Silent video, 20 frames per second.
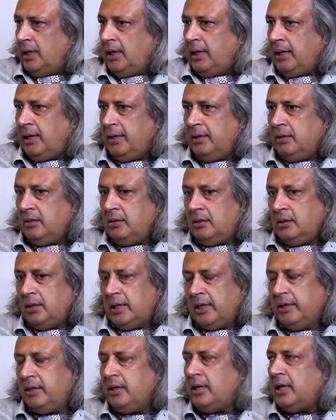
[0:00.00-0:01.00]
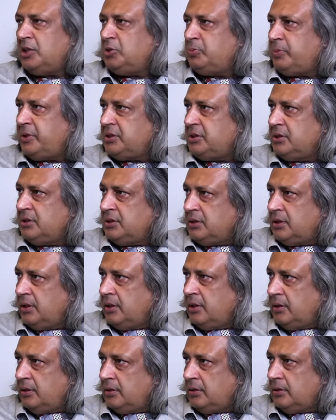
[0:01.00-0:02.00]
and had a large presence
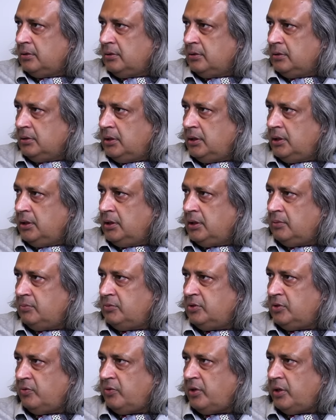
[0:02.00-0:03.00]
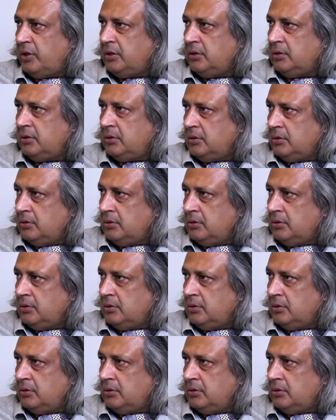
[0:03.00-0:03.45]
there in terms of our